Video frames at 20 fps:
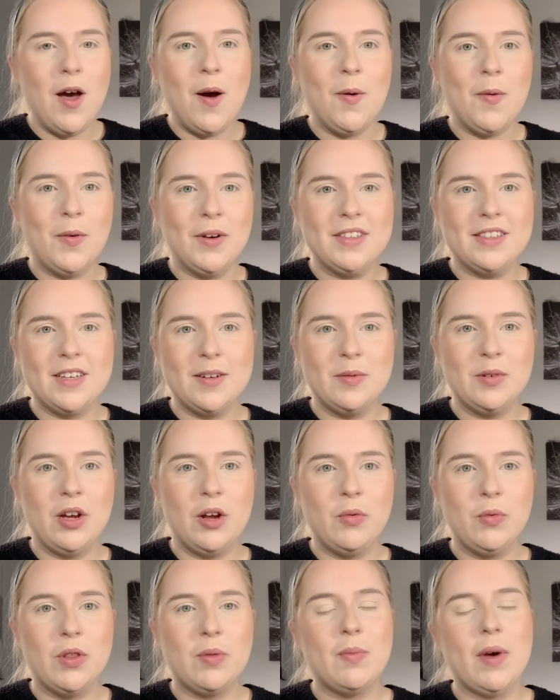Once I'm
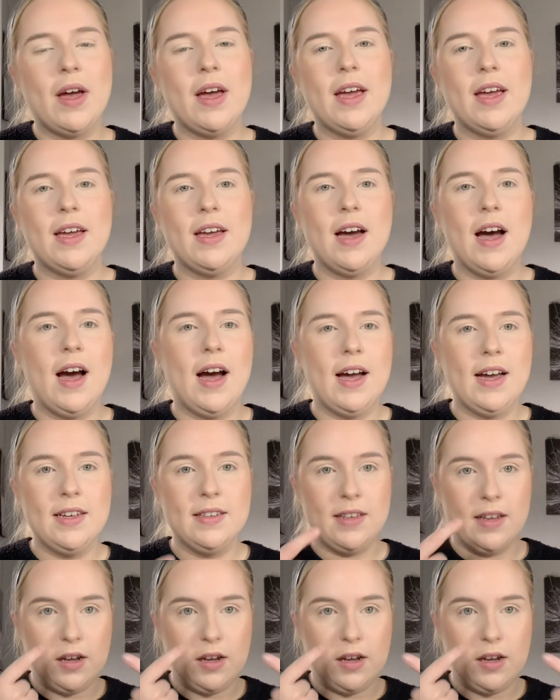done with my eyes,